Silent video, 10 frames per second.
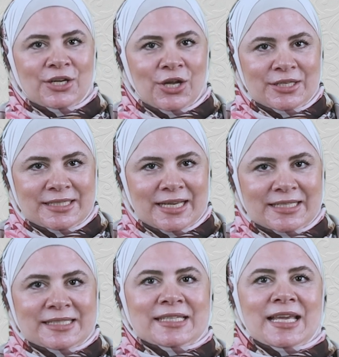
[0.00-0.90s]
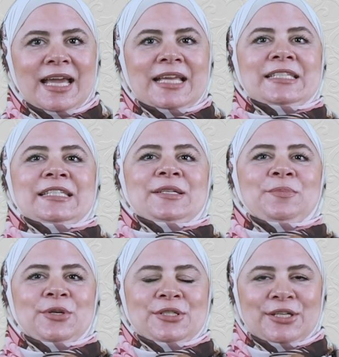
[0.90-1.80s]
context, and
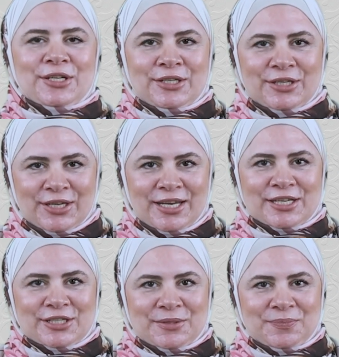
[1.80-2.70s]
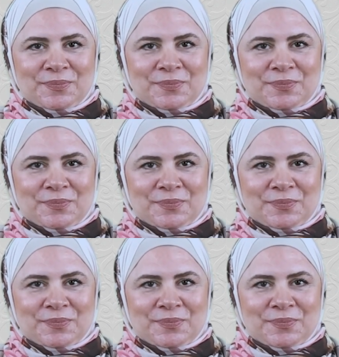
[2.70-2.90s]
personal connection.